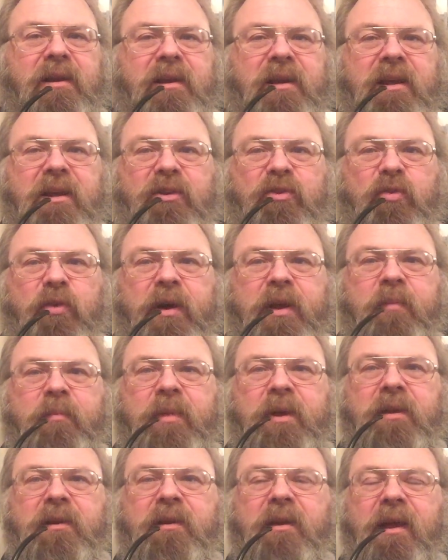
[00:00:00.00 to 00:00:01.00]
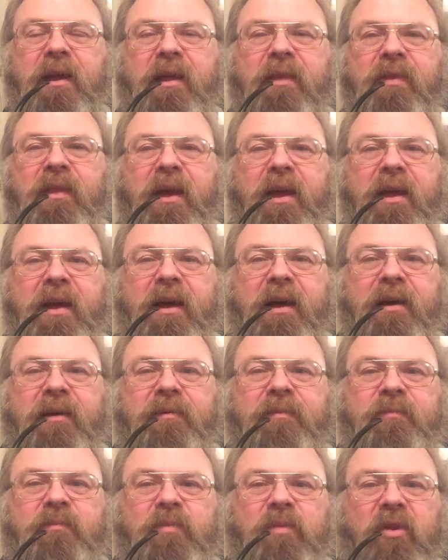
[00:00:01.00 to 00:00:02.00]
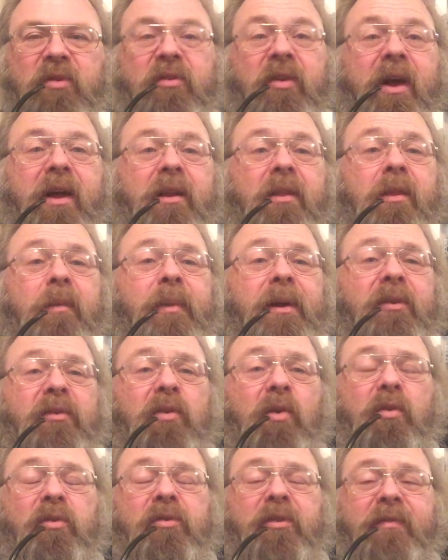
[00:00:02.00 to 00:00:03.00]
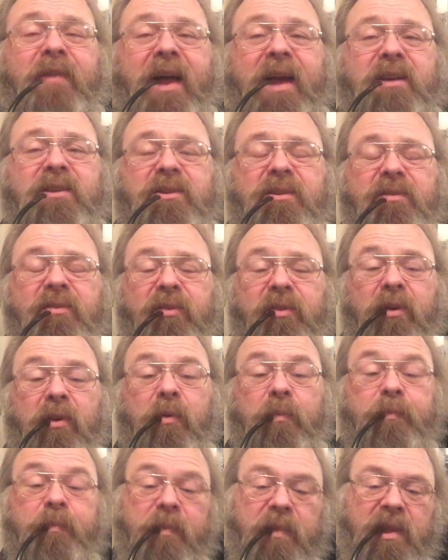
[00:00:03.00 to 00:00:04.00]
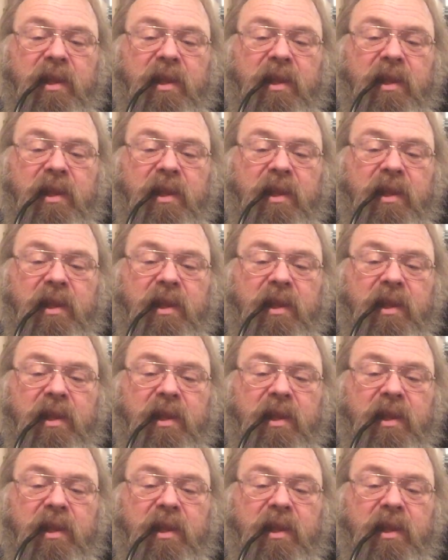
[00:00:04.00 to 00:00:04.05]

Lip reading: need treatment, and they decide on the best course of action. So